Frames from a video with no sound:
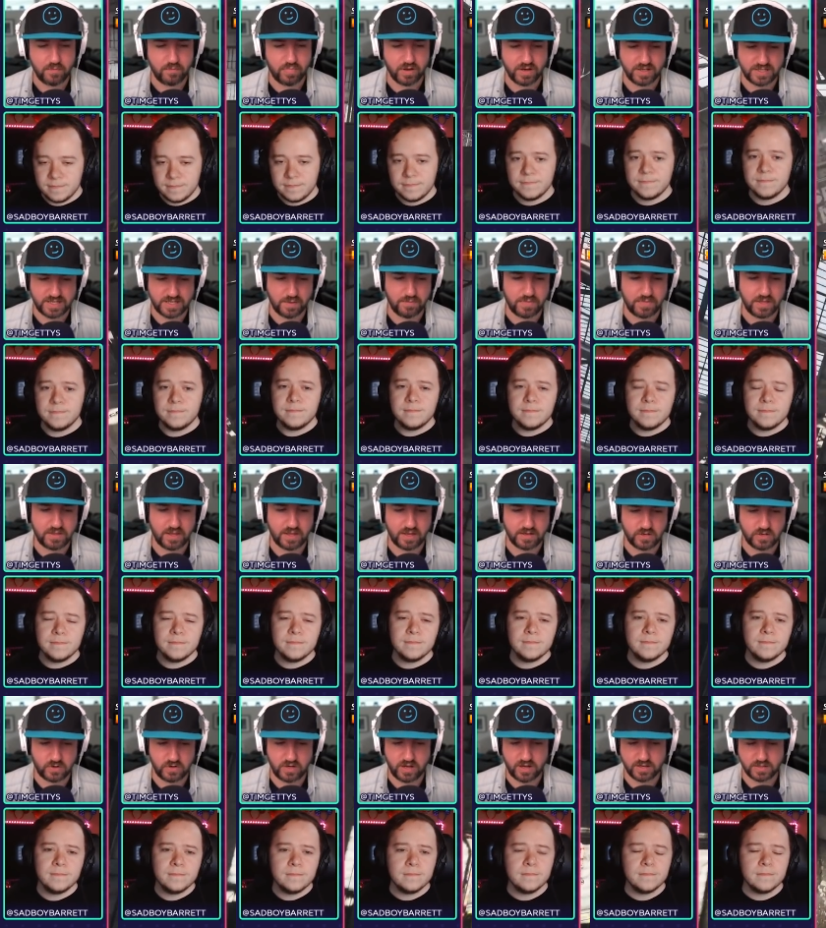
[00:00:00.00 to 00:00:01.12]
Speaker 1: But something that
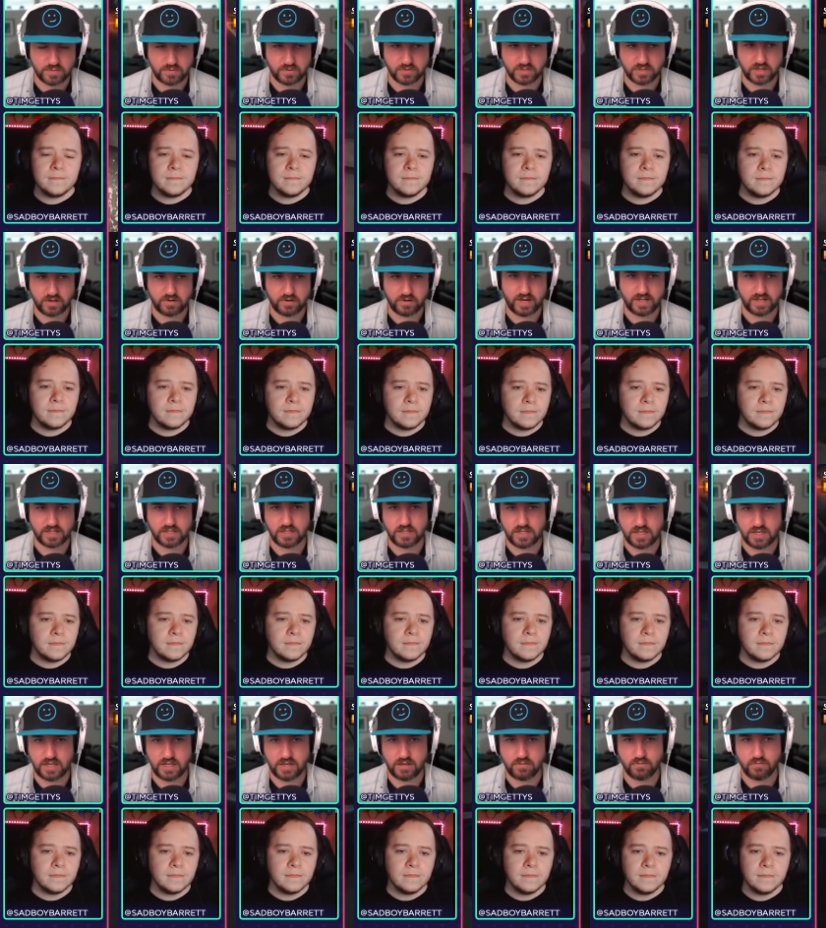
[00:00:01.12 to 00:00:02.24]
Tony Hawk's Pro Skater
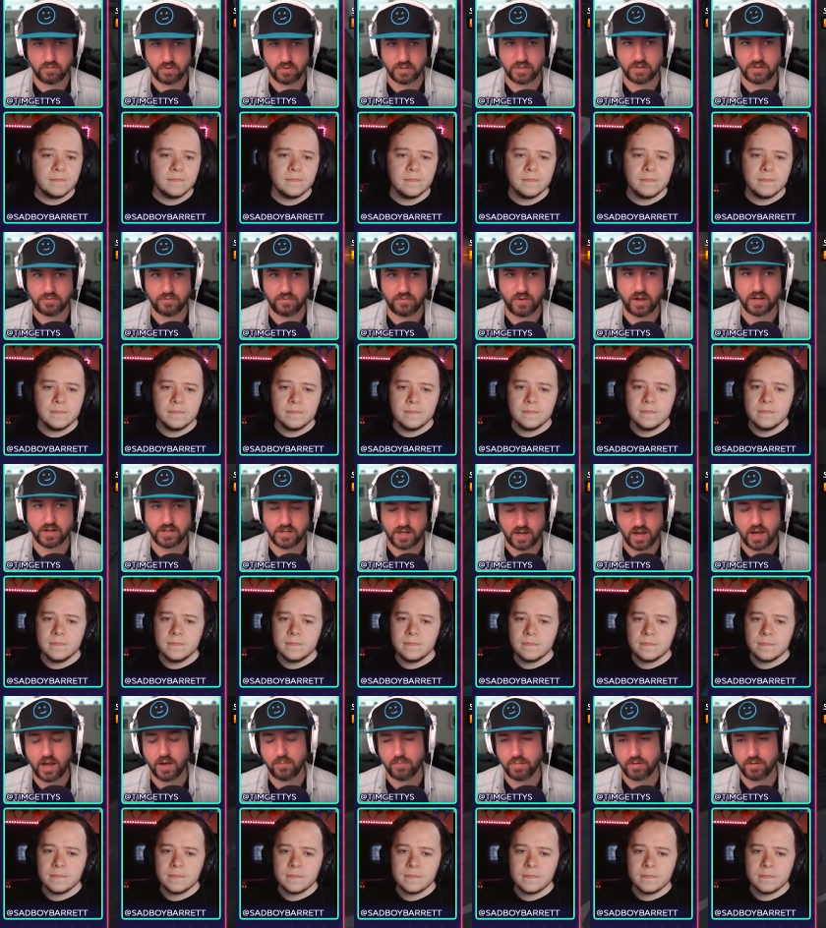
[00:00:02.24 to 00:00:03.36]
HD really fucked
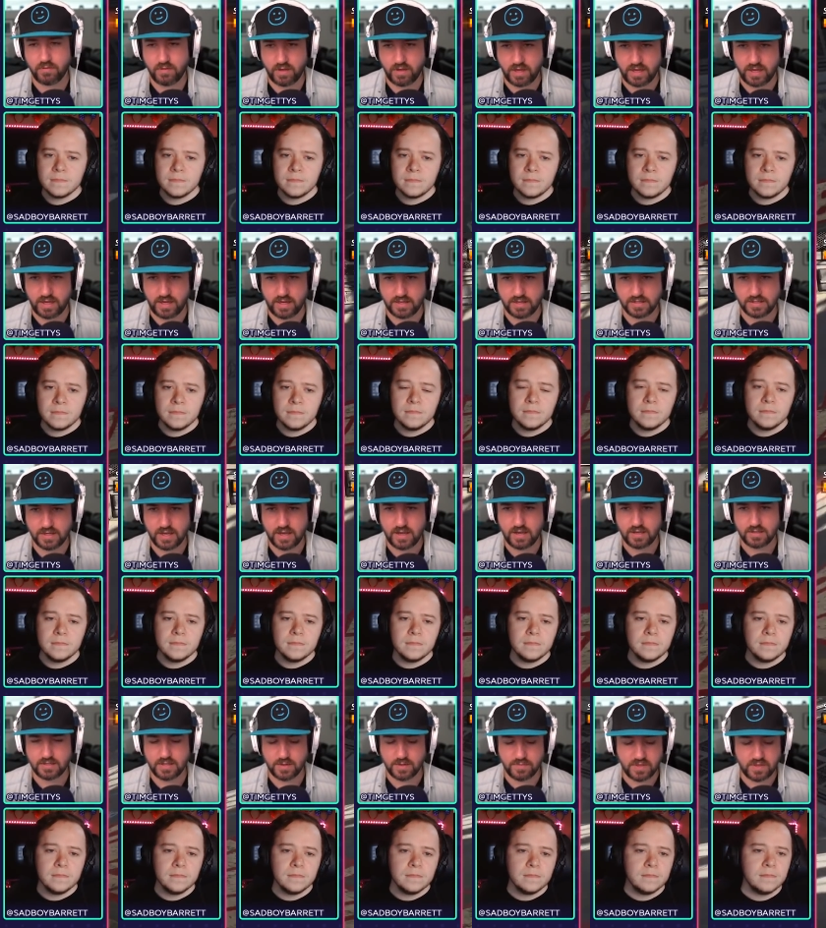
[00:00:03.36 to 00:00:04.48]
up is
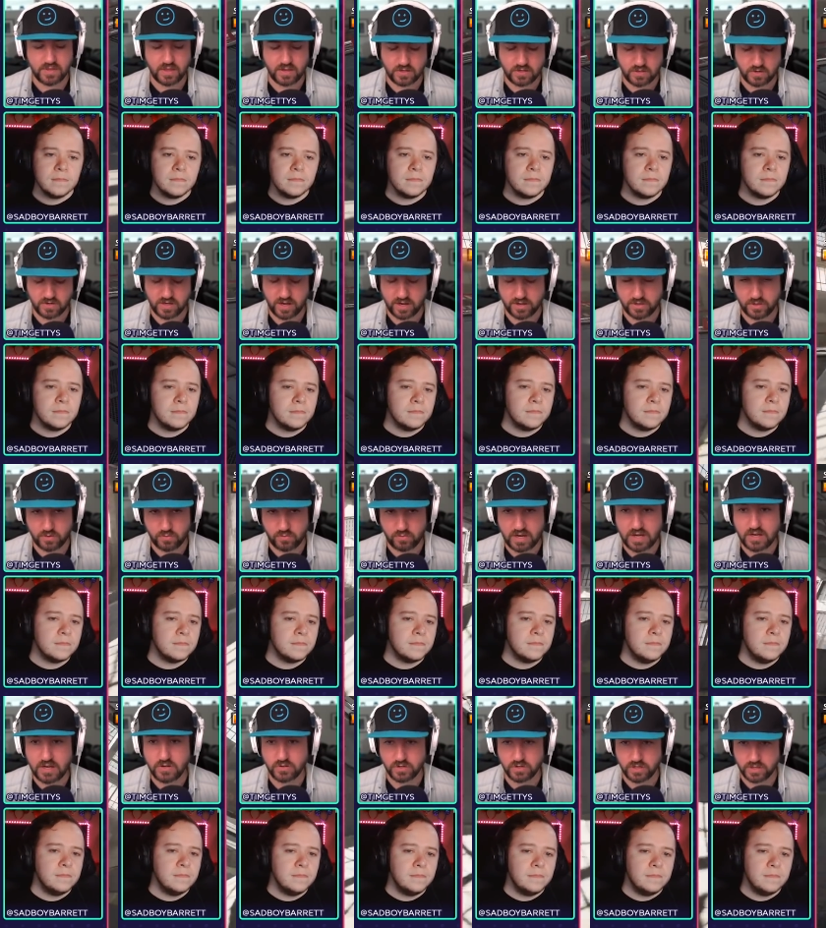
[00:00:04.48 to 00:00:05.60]
something that Tony Hawk
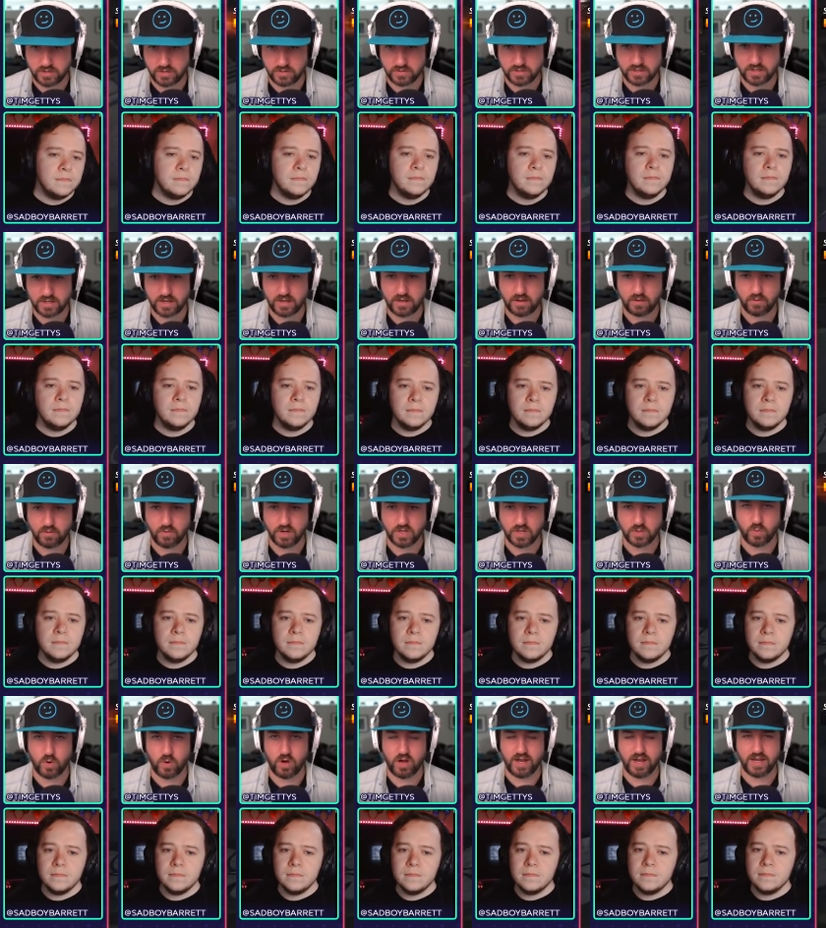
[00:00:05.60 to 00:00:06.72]
3 introduced,
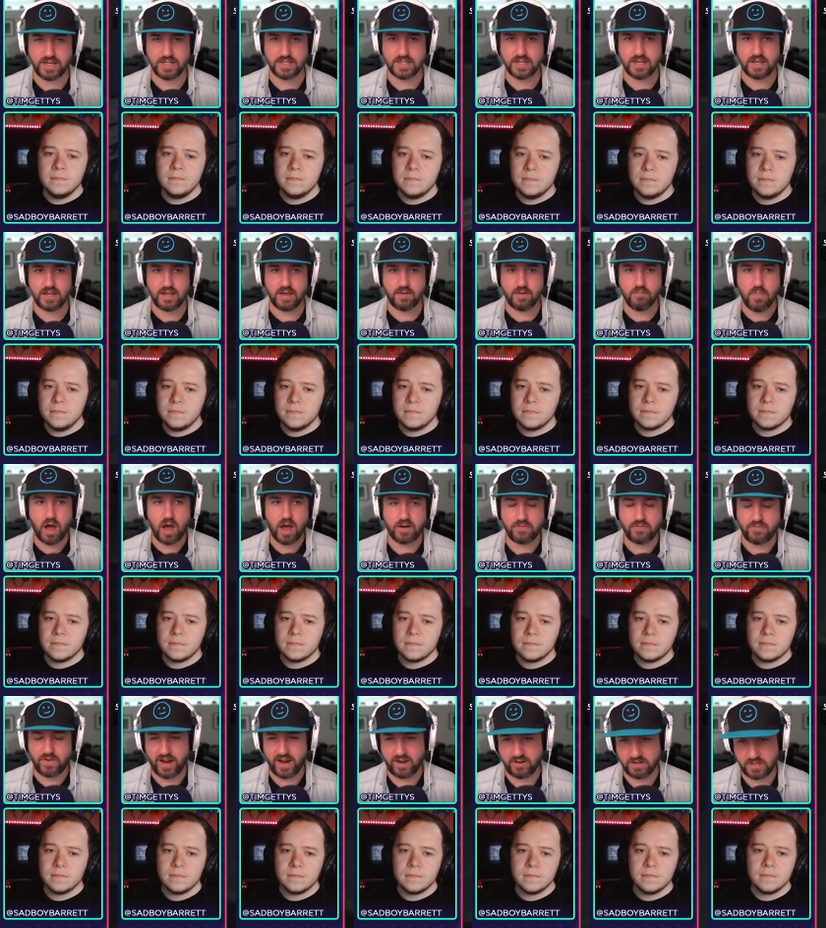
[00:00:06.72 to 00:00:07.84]
which was
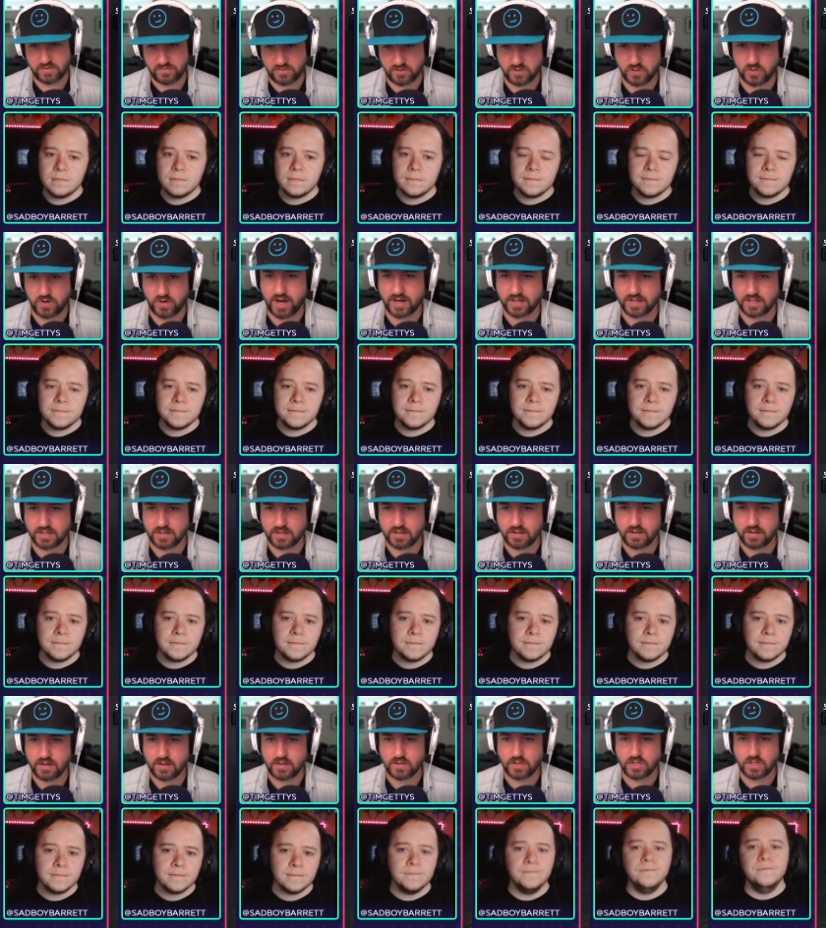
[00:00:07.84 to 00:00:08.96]
modifiers for tricks.
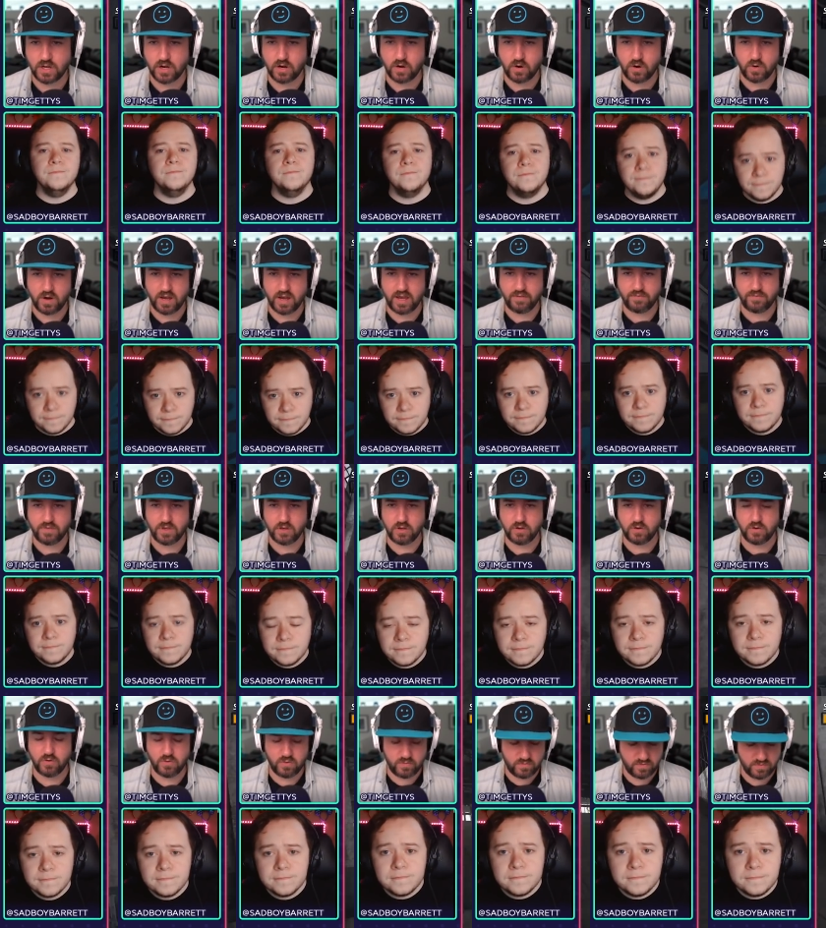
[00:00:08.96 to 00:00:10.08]
Mm. So if
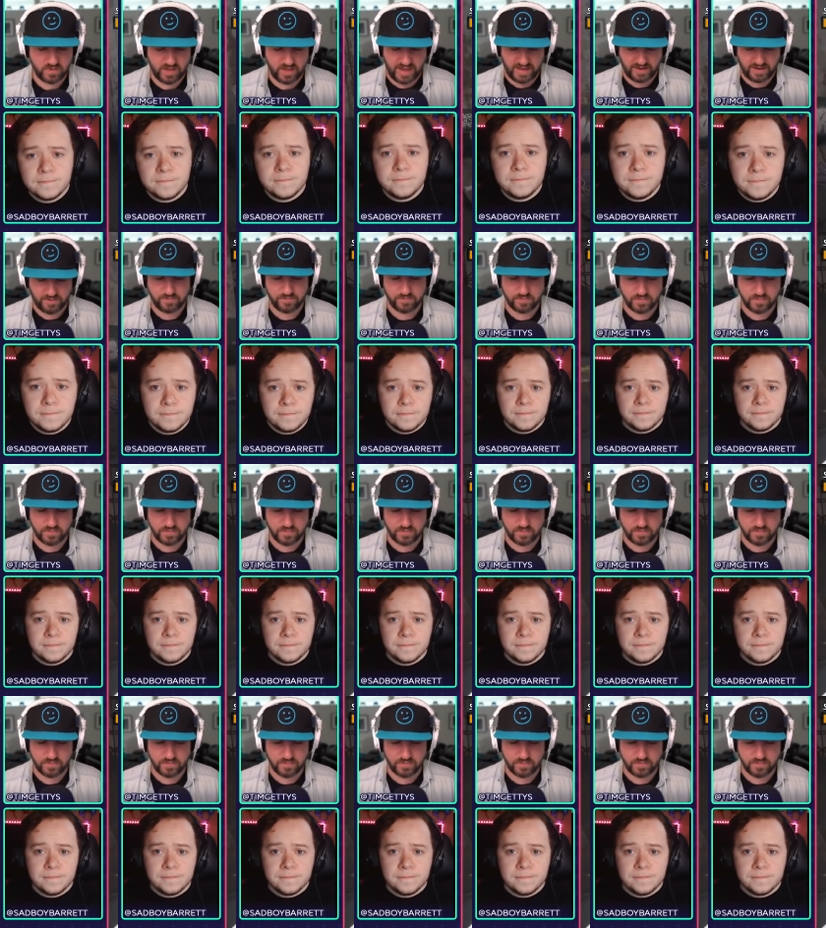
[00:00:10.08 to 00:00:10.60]
you like